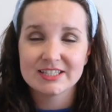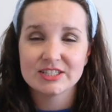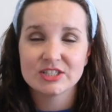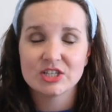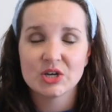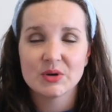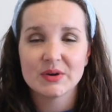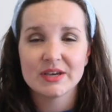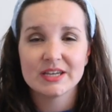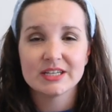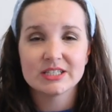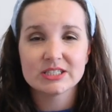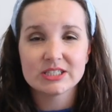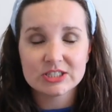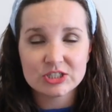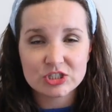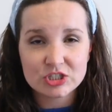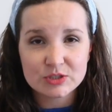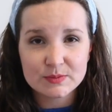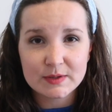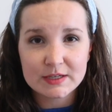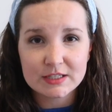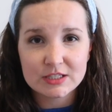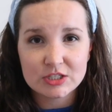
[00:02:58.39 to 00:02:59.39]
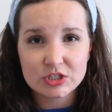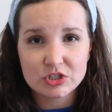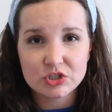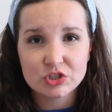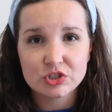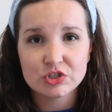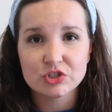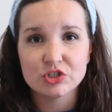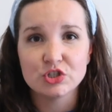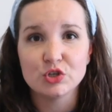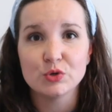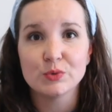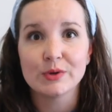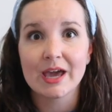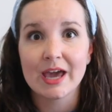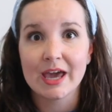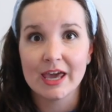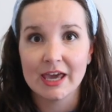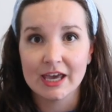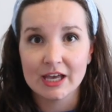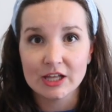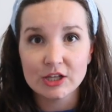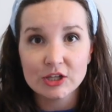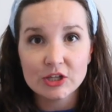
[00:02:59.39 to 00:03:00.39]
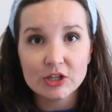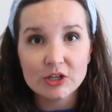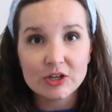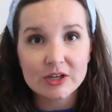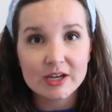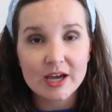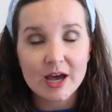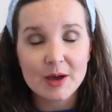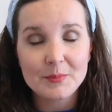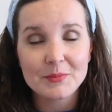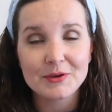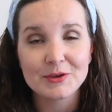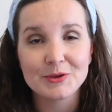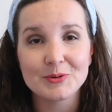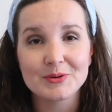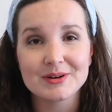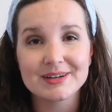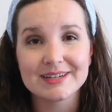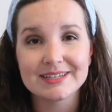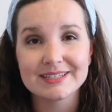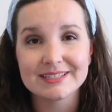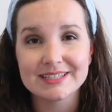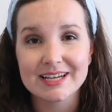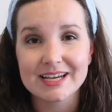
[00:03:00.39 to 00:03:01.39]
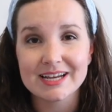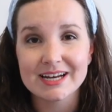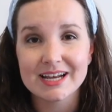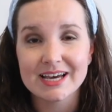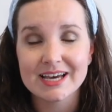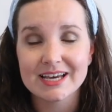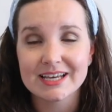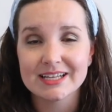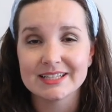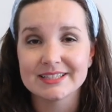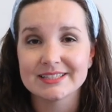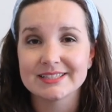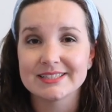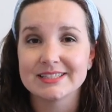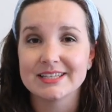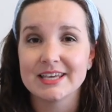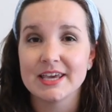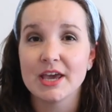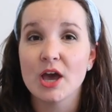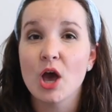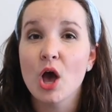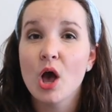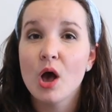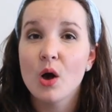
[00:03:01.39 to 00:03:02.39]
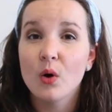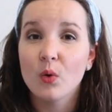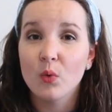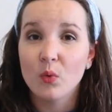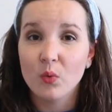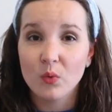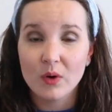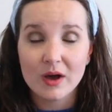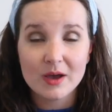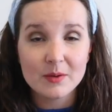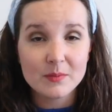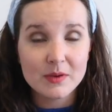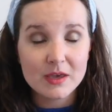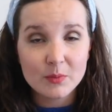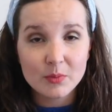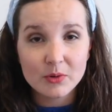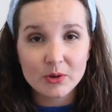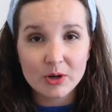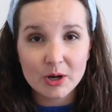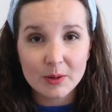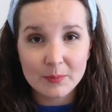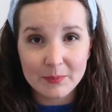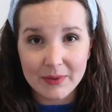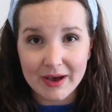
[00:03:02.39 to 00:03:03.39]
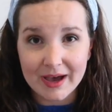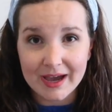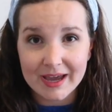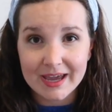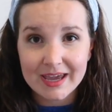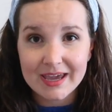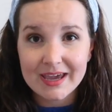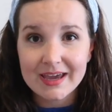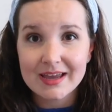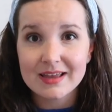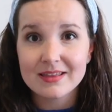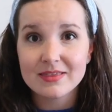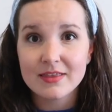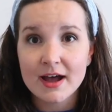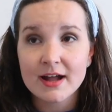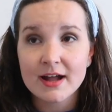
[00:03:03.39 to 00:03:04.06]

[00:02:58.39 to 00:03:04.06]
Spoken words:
So in Teachers Pay Teachers, you can look up your data and see what people are buying. And